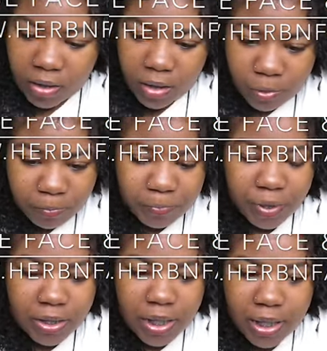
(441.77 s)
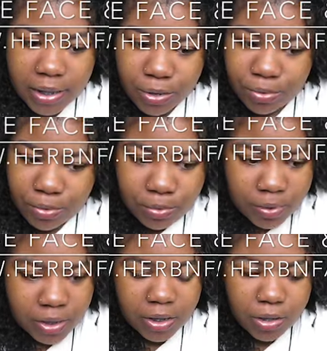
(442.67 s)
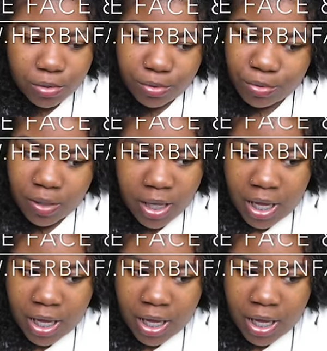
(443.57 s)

So, it's a lot to look into.